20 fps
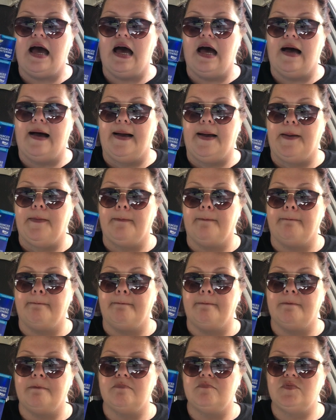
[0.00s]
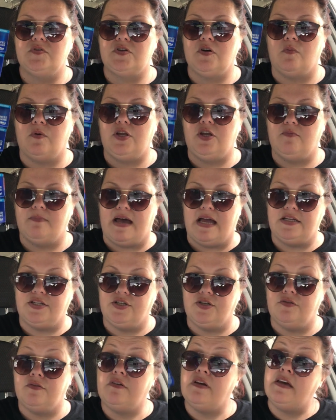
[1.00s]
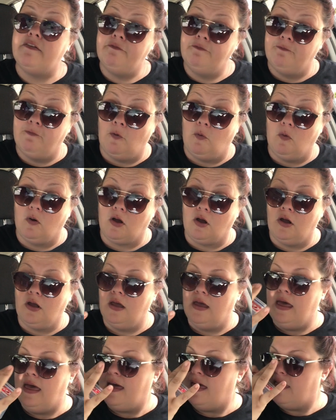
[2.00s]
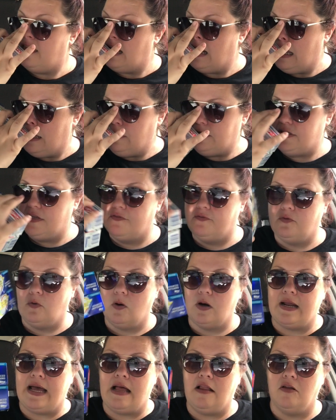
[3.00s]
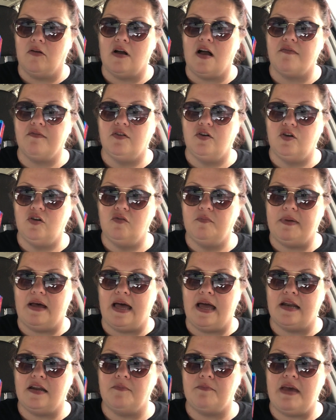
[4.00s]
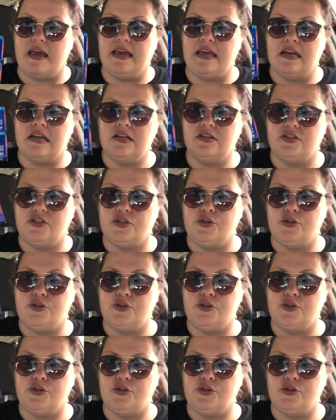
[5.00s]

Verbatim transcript: Um, so when you buy two, you get four. And then I use the $4 off coupon, making it